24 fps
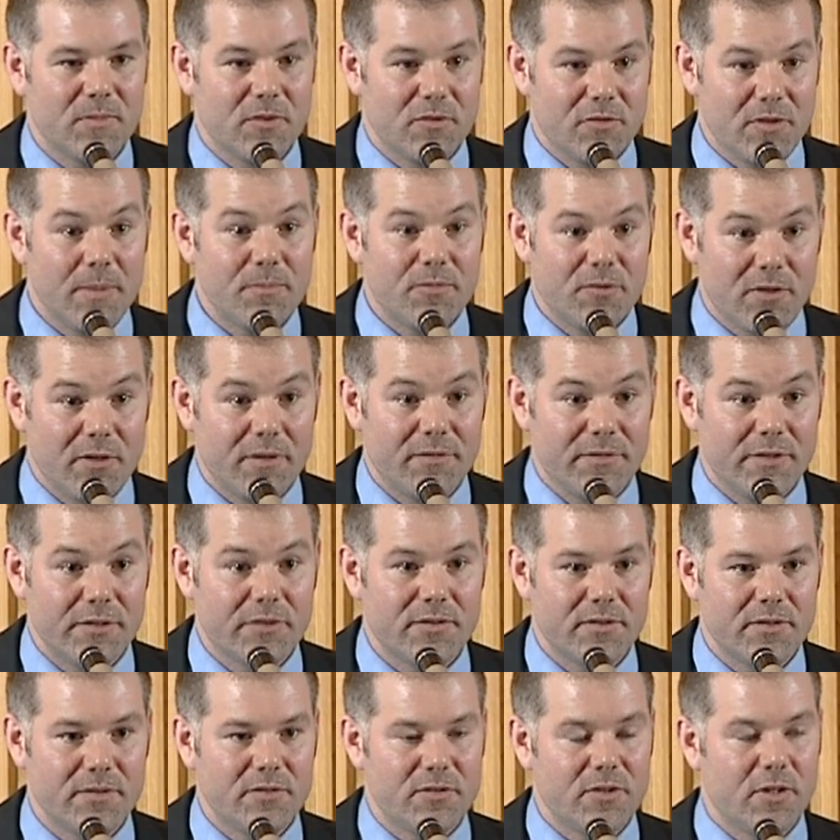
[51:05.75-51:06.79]

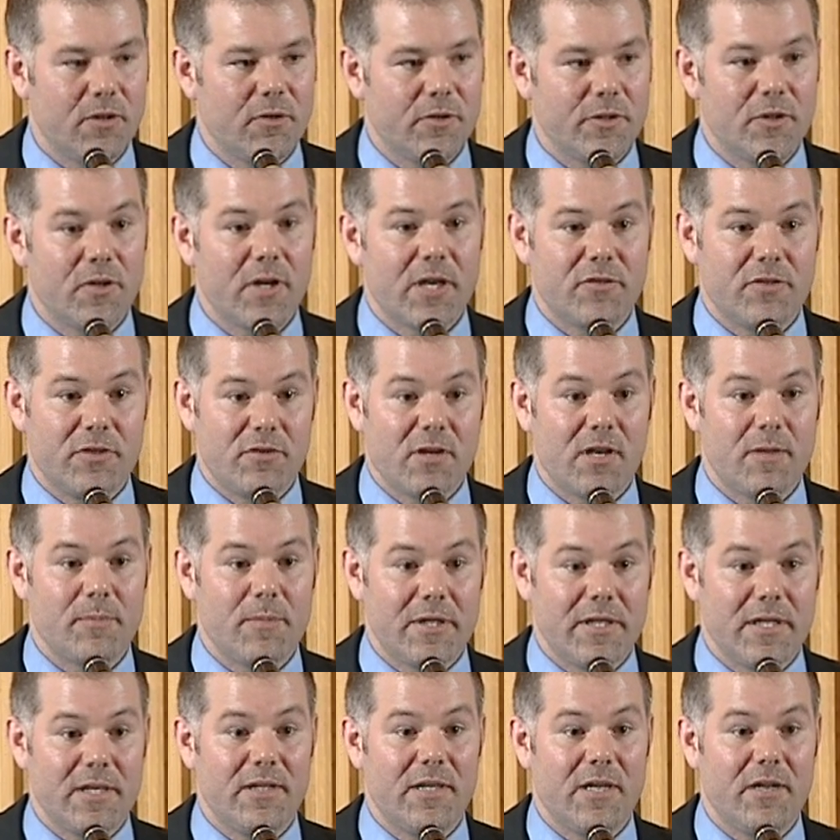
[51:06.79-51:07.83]
Subsurface. So you're actually talking
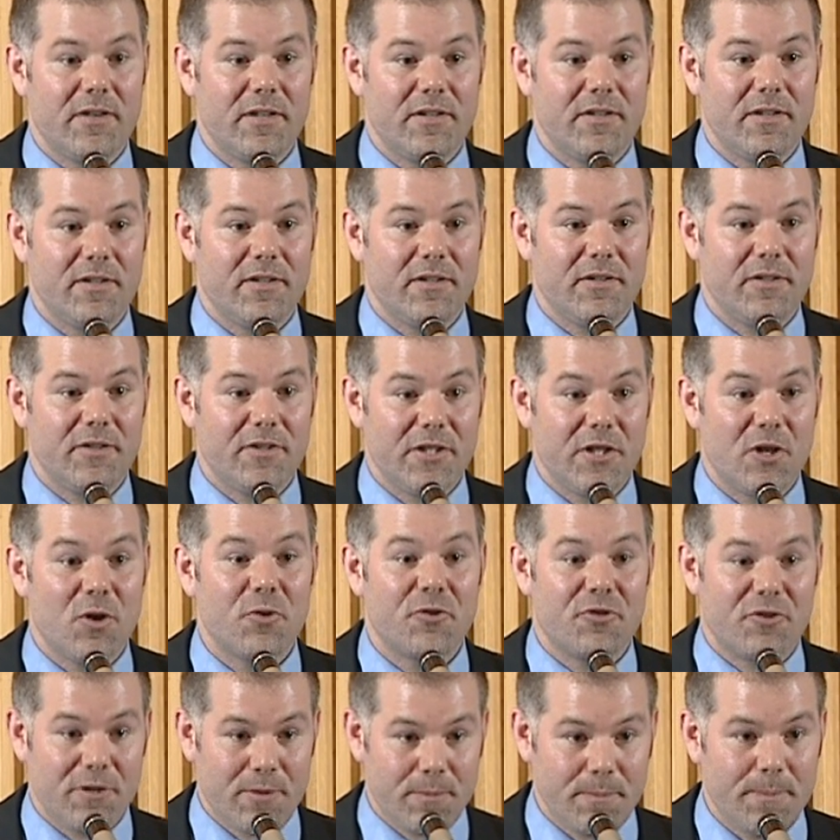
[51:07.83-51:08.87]
about getting down into the
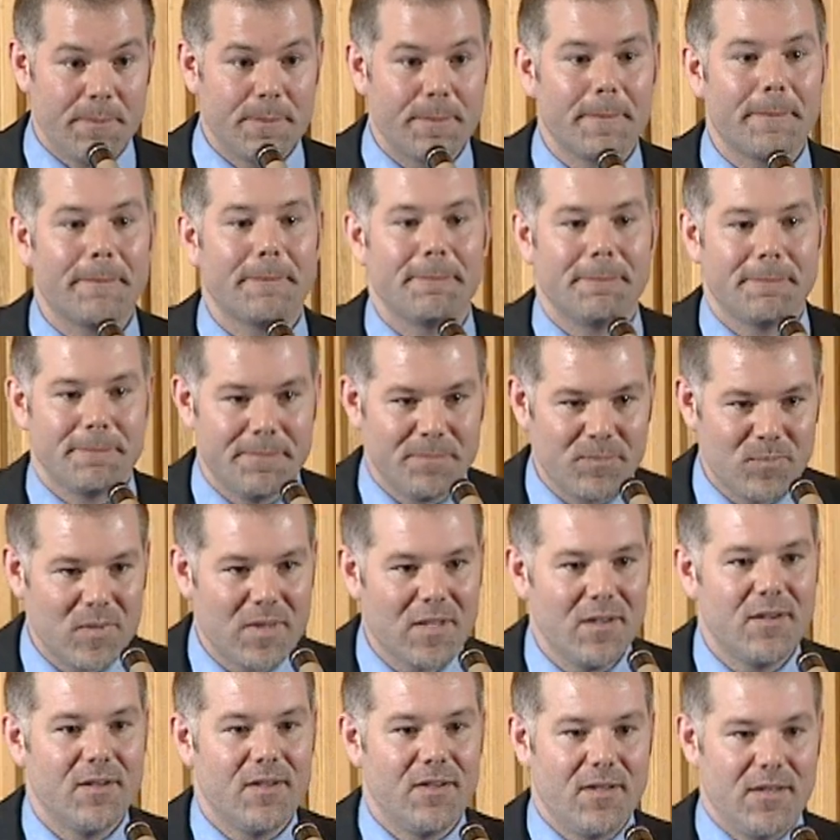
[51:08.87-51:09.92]
ocean. Down into the water and
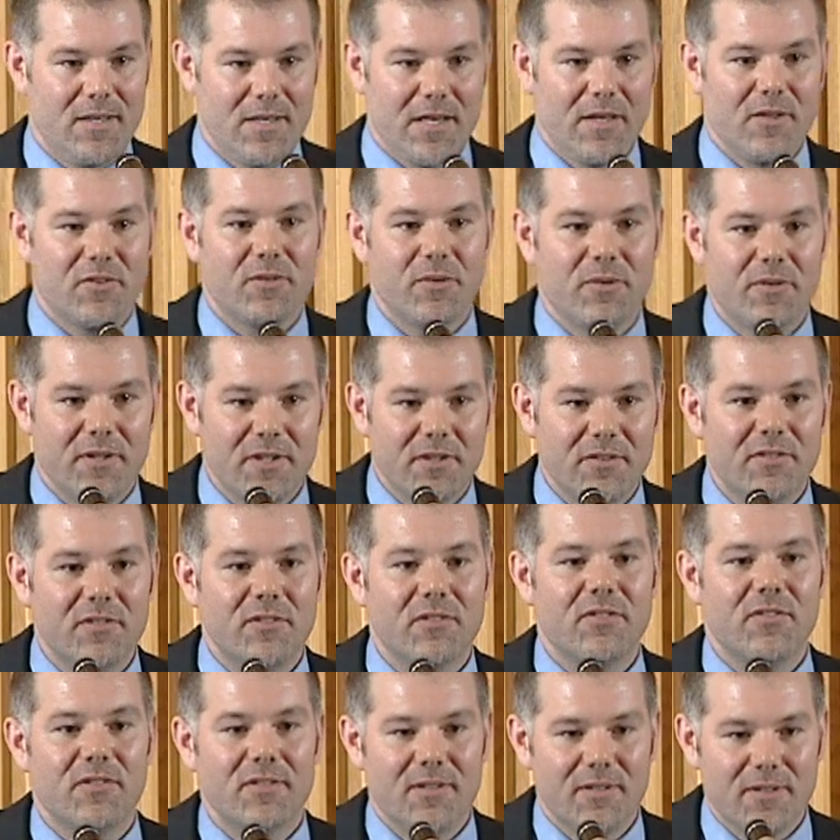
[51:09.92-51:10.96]
yeah, so this
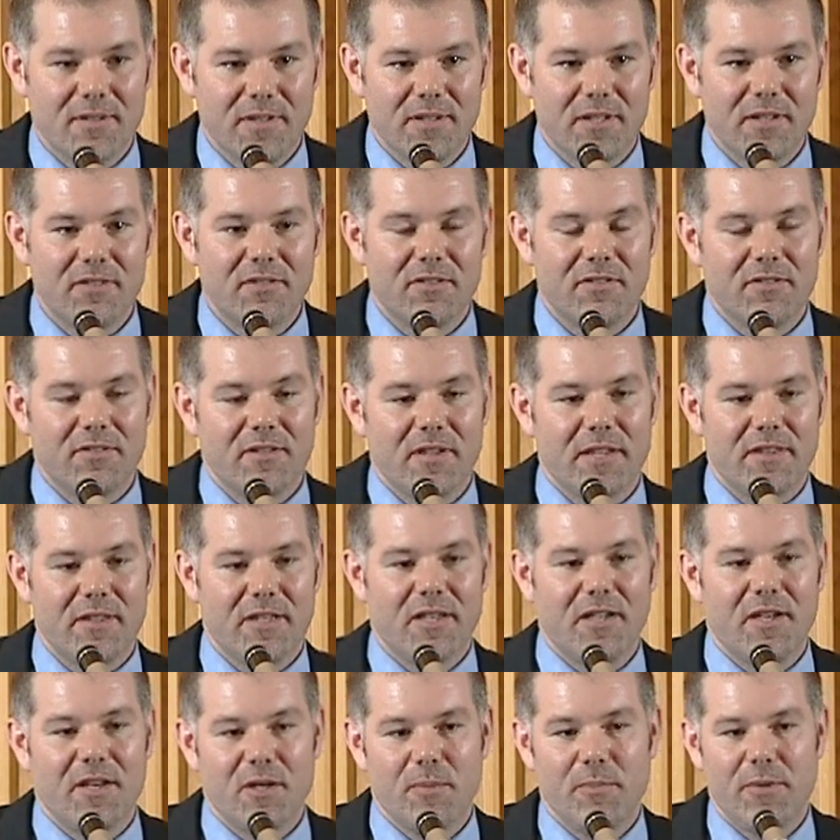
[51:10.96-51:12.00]
is I
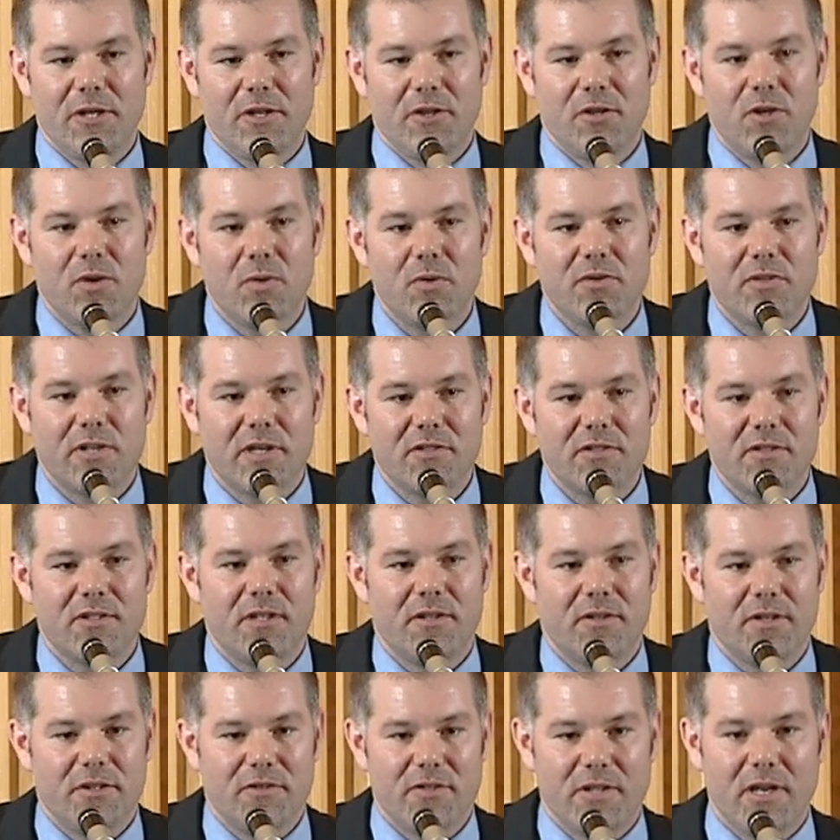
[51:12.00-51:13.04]
think going to be a huge
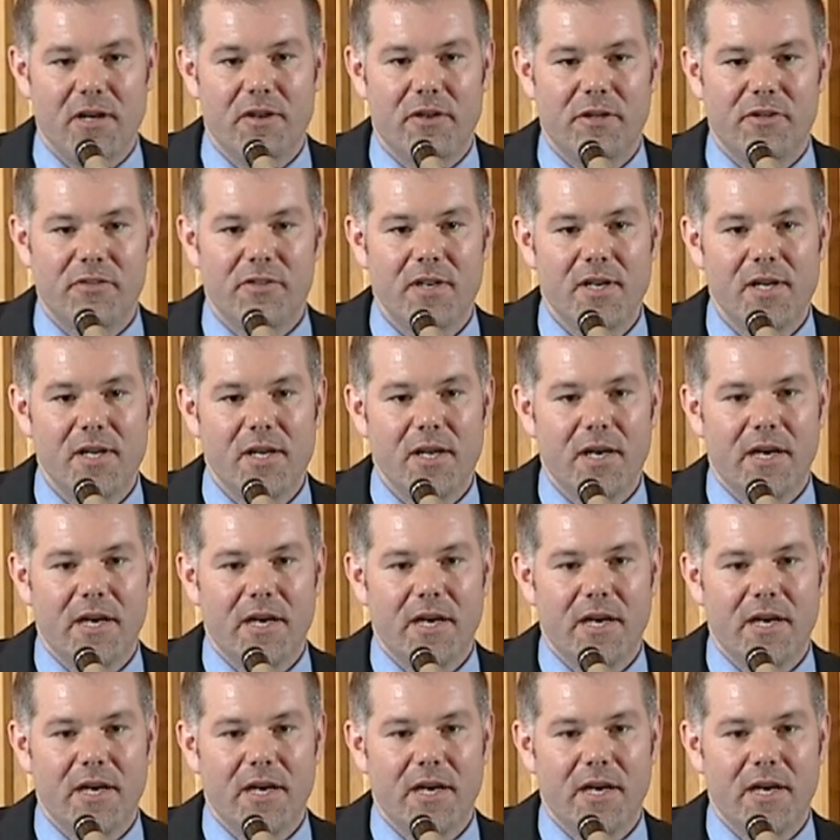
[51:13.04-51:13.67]
engineering challenge.